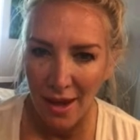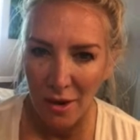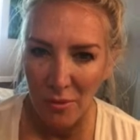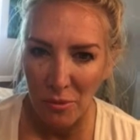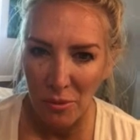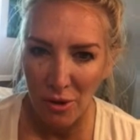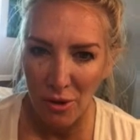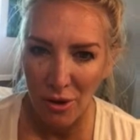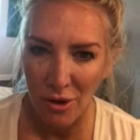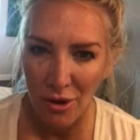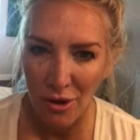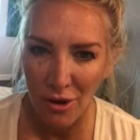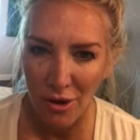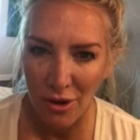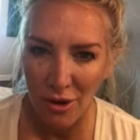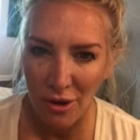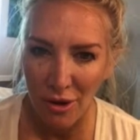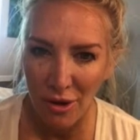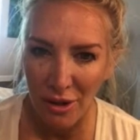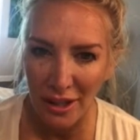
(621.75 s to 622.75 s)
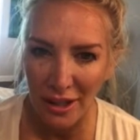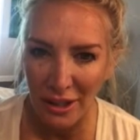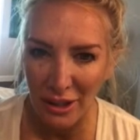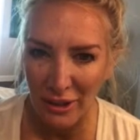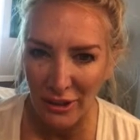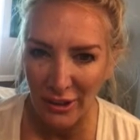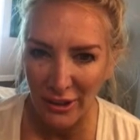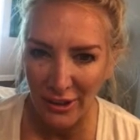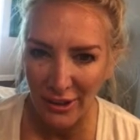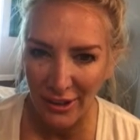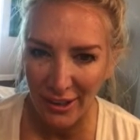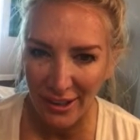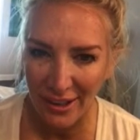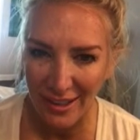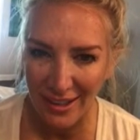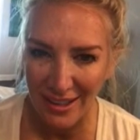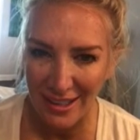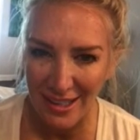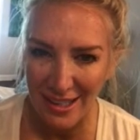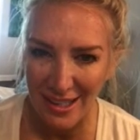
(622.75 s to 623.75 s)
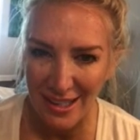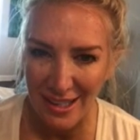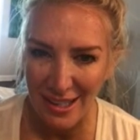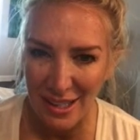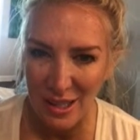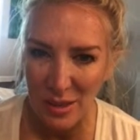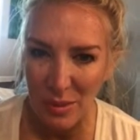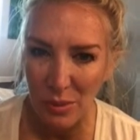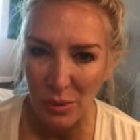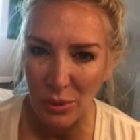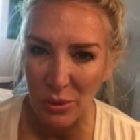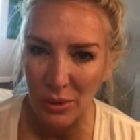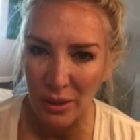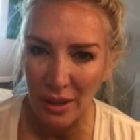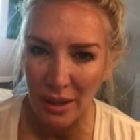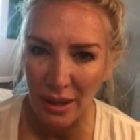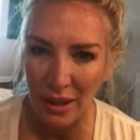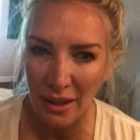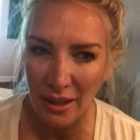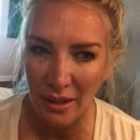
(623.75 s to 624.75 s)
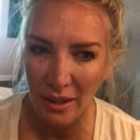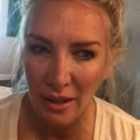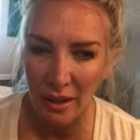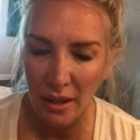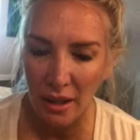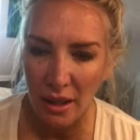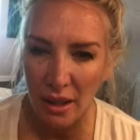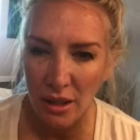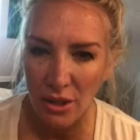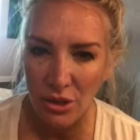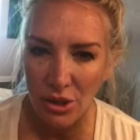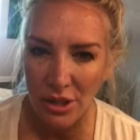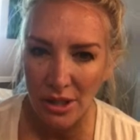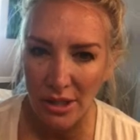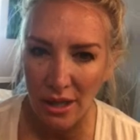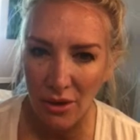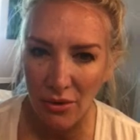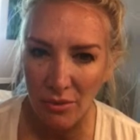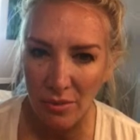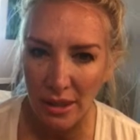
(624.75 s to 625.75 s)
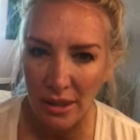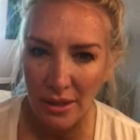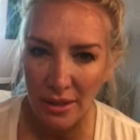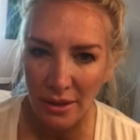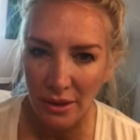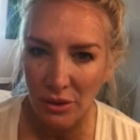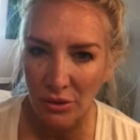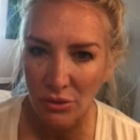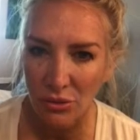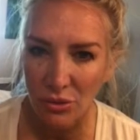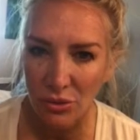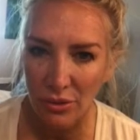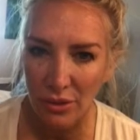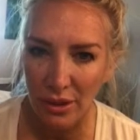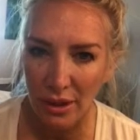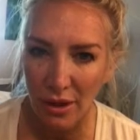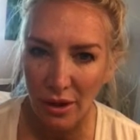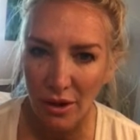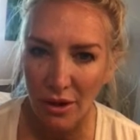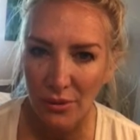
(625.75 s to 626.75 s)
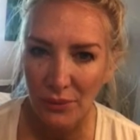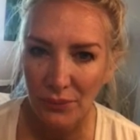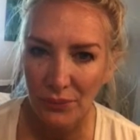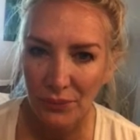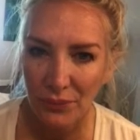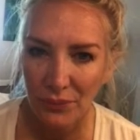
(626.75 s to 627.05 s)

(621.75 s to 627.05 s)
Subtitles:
And we're all here supporting just how amazing you truly are.